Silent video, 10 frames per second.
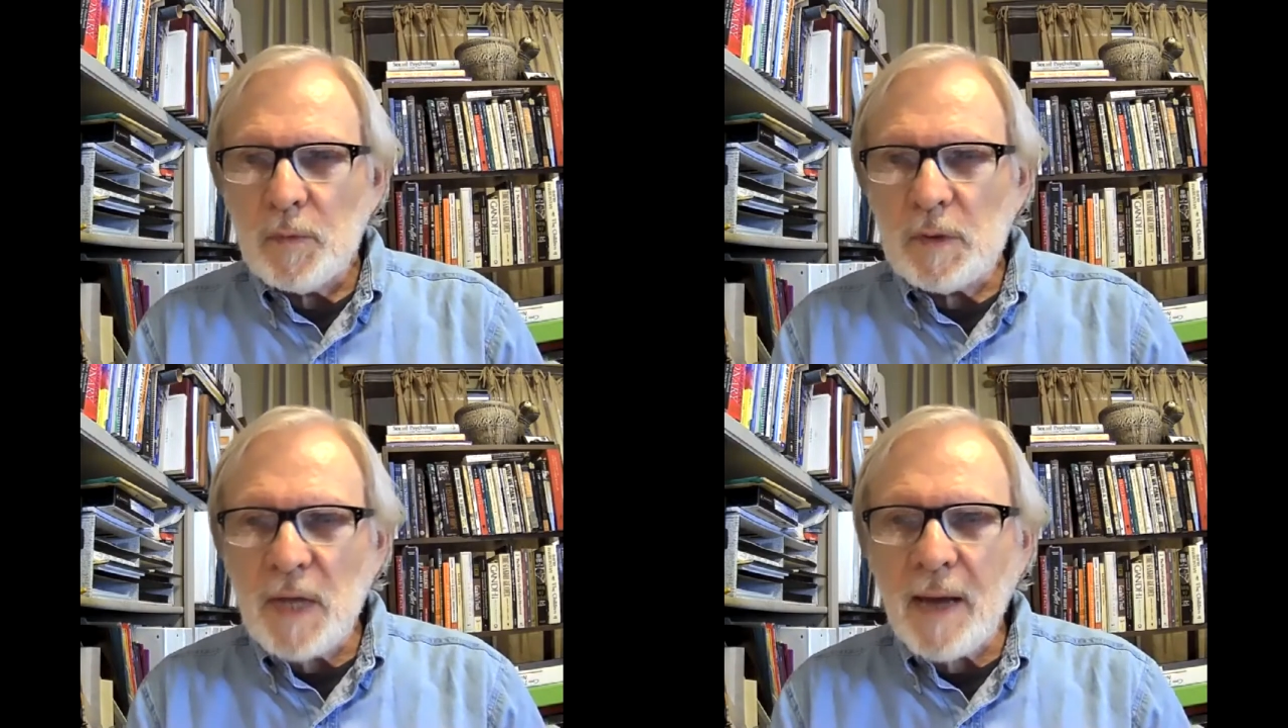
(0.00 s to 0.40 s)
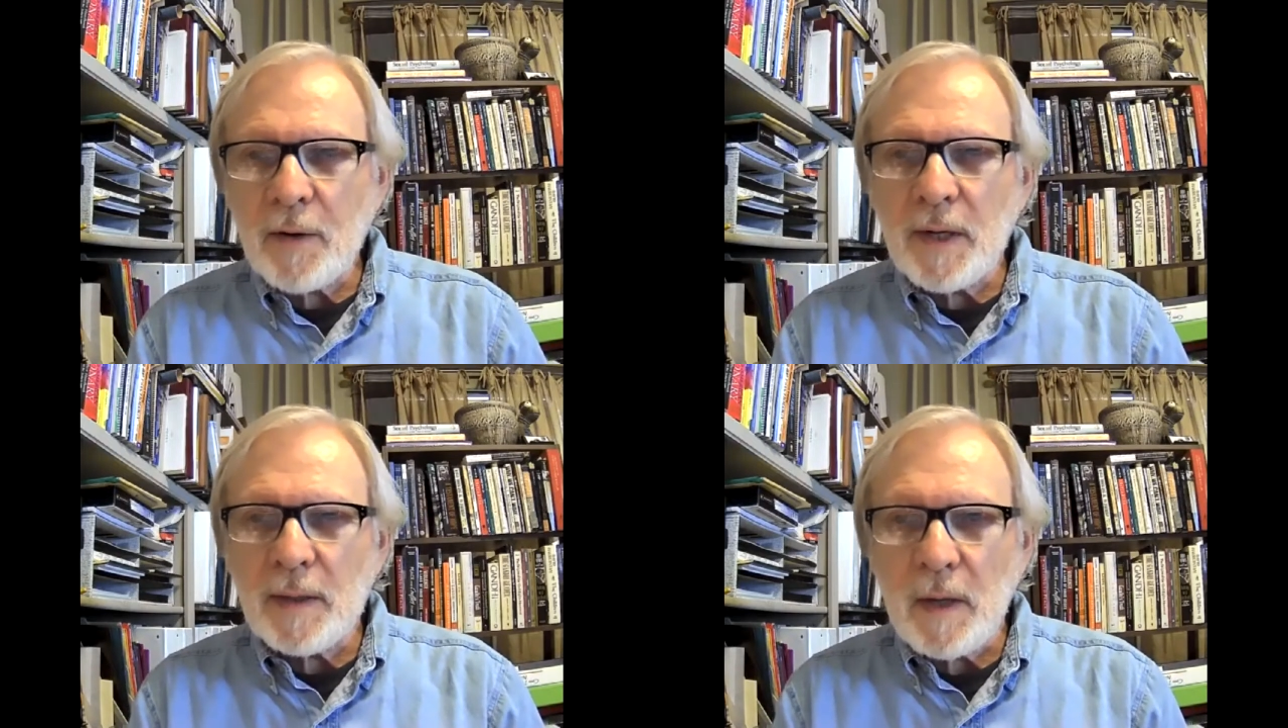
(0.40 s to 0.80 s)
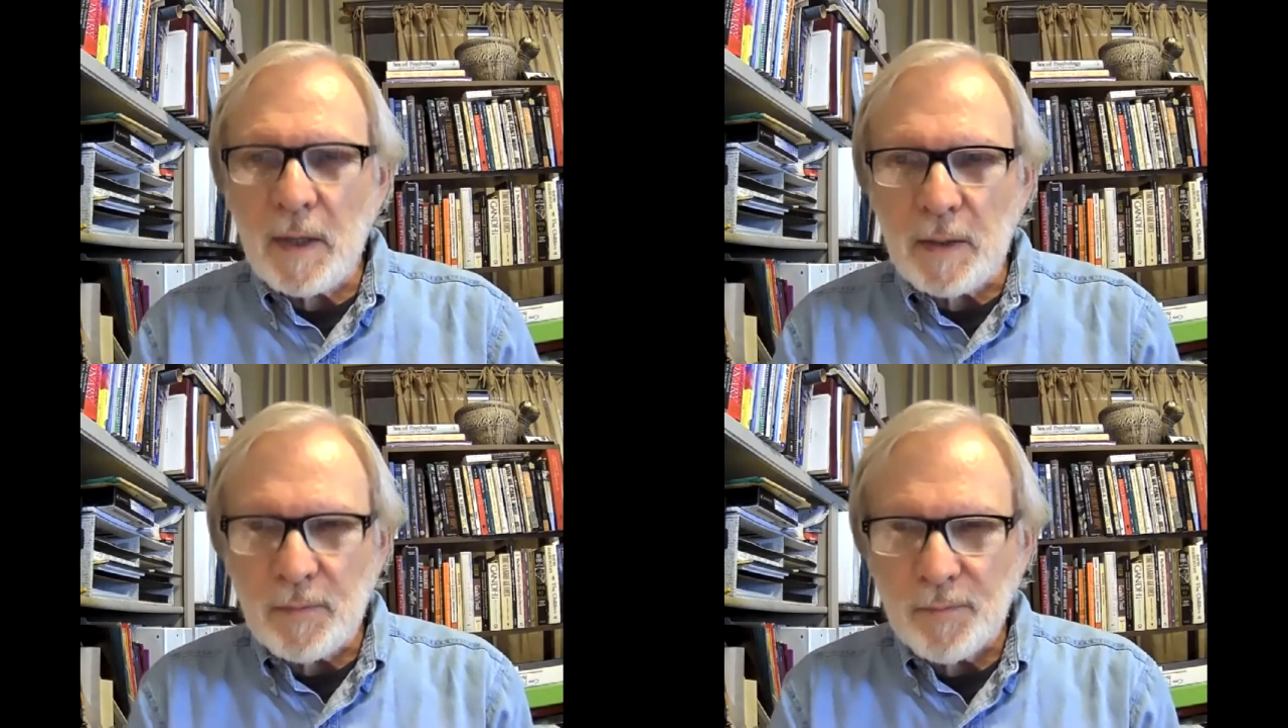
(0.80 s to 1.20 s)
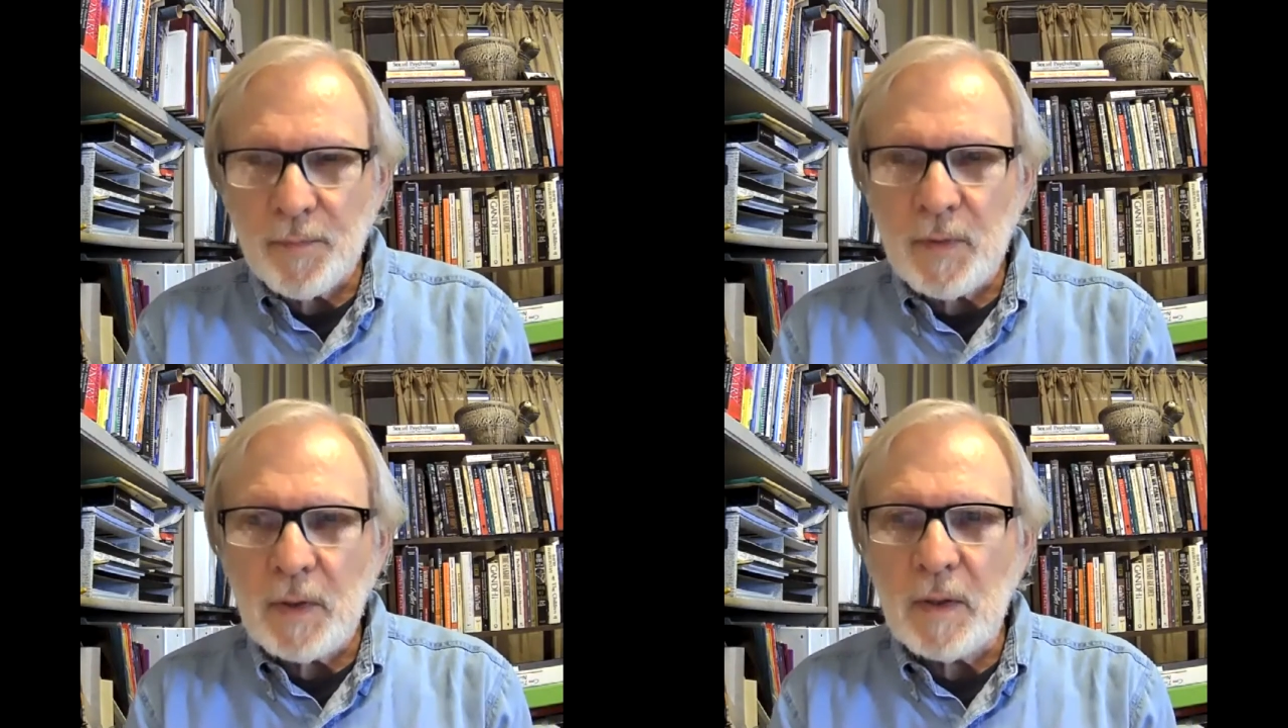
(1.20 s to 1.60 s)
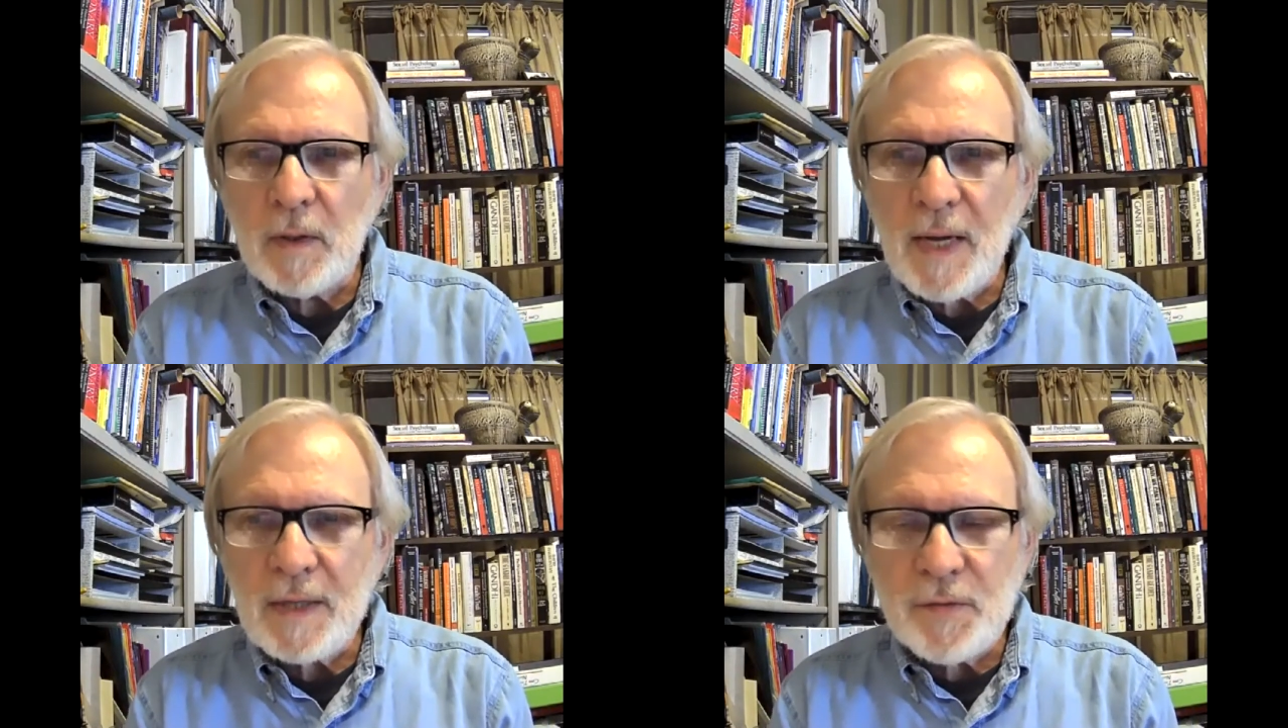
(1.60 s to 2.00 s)
Saturday night in
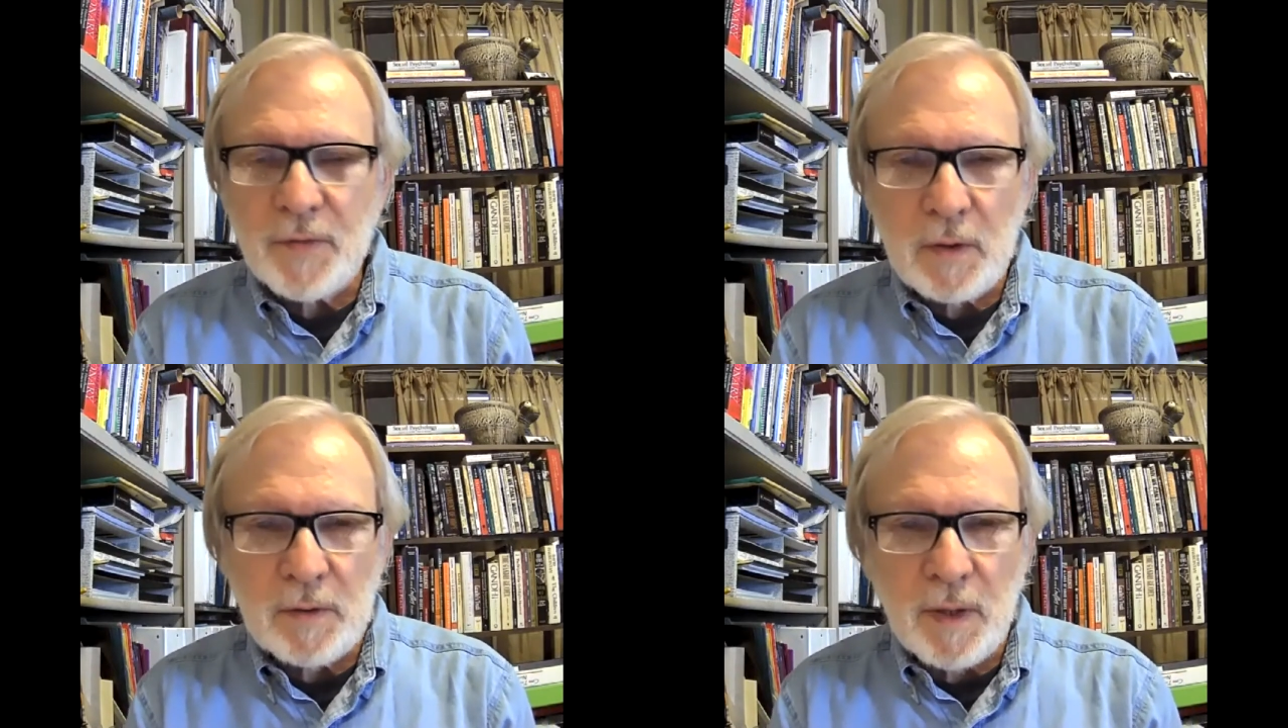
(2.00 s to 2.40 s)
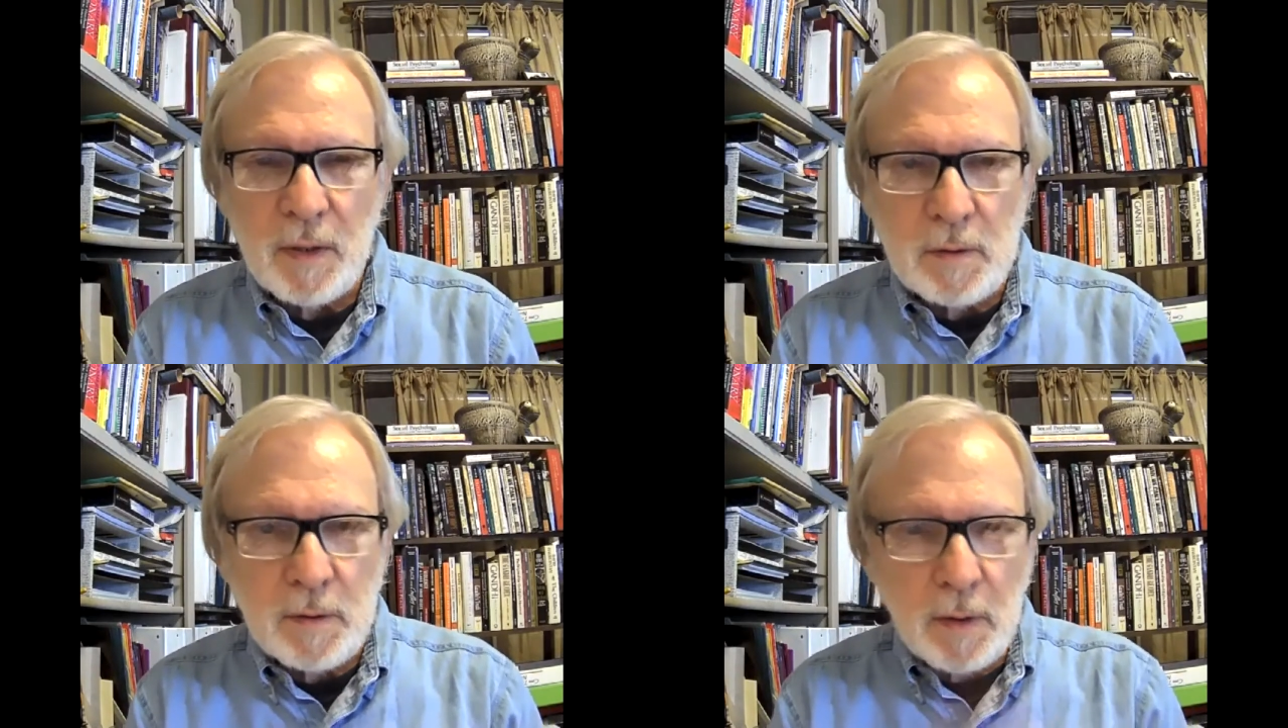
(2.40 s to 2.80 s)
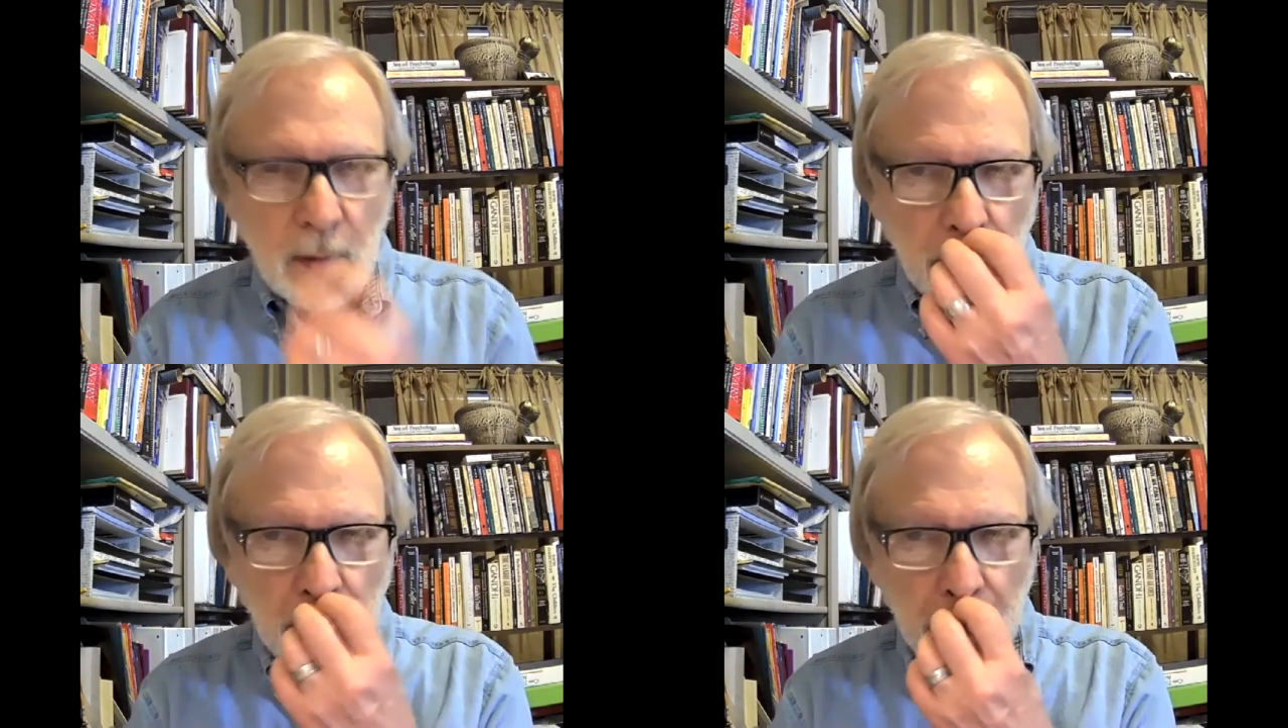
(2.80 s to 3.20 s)
Nashville, Tennessee.